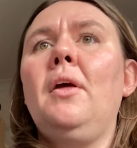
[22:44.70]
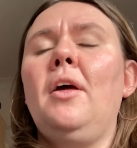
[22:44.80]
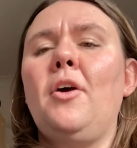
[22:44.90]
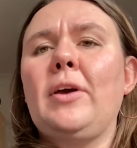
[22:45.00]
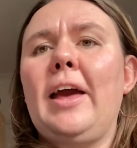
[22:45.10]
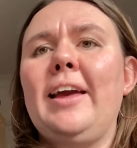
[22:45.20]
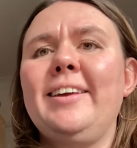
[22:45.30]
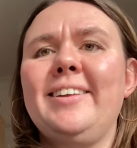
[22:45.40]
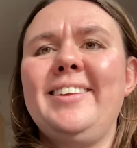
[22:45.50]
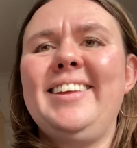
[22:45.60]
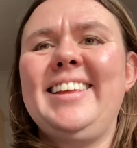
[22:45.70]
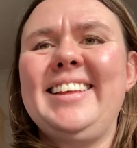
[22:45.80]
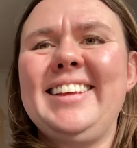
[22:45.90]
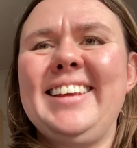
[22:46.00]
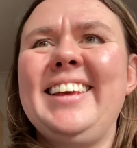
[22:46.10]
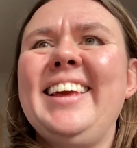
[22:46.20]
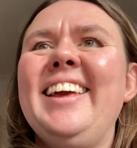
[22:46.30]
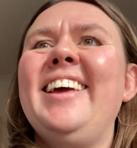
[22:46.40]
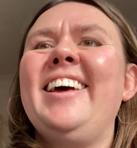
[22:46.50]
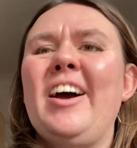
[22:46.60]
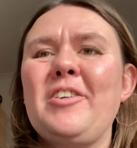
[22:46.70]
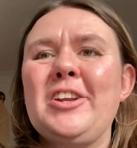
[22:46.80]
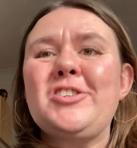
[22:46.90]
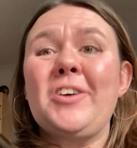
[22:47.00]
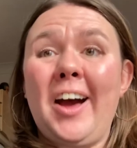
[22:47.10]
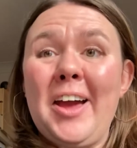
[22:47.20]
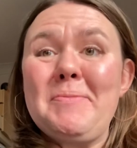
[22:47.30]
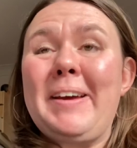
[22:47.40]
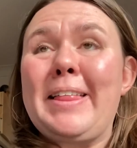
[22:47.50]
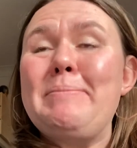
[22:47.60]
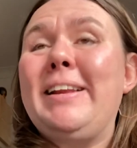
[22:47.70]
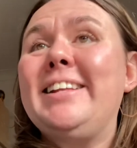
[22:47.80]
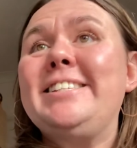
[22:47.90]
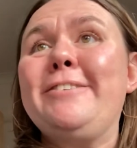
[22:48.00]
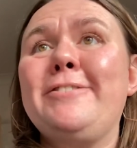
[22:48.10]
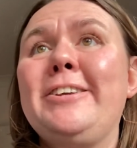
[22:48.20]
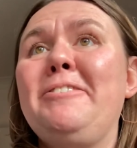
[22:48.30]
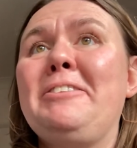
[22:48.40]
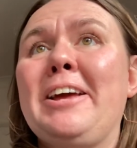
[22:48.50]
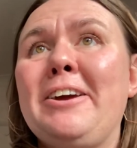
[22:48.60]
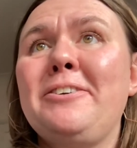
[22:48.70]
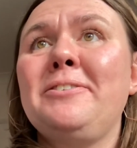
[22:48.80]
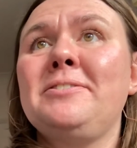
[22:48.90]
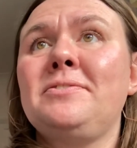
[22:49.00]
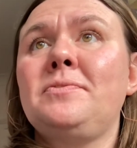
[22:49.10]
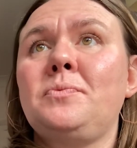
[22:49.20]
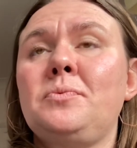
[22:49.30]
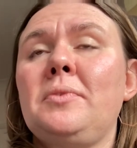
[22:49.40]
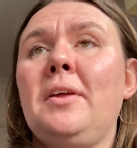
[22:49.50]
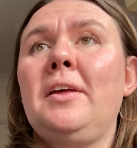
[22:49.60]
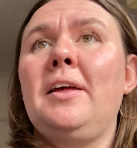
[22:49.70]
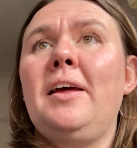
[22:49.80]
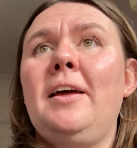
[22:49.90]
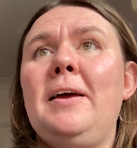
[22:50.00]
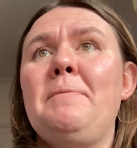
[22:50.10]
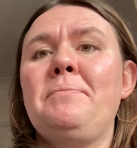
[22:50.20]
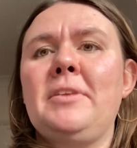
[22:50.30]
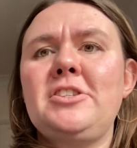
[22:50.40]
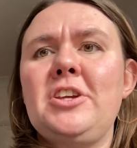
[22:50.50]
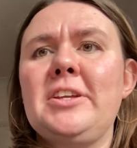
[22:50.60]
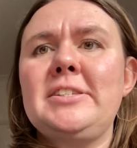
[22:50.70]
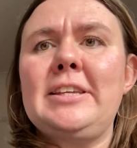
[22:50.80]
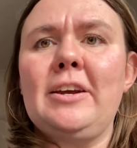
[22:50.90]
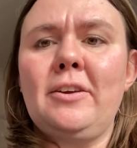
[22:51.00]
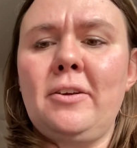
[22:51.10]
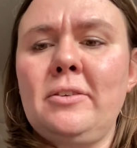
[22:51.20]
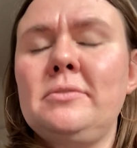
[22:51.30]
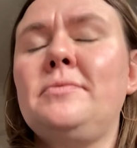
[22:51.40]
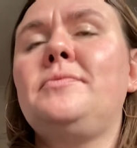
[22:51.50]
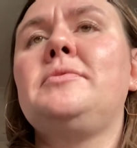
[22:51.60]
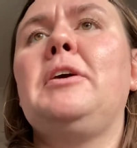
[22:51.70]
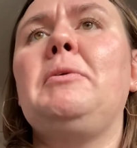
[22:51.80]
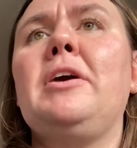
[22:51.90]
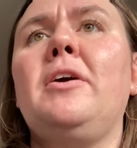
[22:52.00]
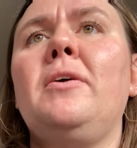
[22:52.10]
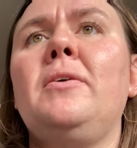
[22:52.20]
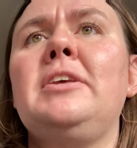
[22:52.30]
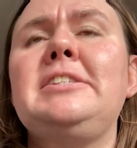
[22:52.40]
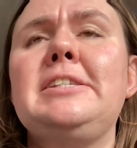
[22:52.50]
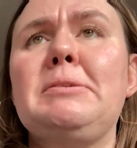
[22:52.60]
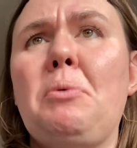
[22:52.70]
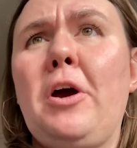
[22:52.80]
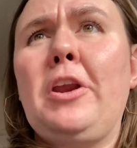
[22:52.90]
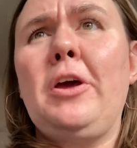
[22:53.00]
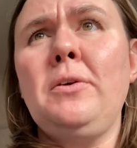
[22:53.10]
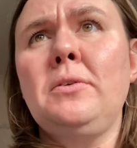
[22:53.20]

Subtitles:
Okay, I'm going to try and play that melody for you now, so you can sing along. Here we go. Here's the soprano.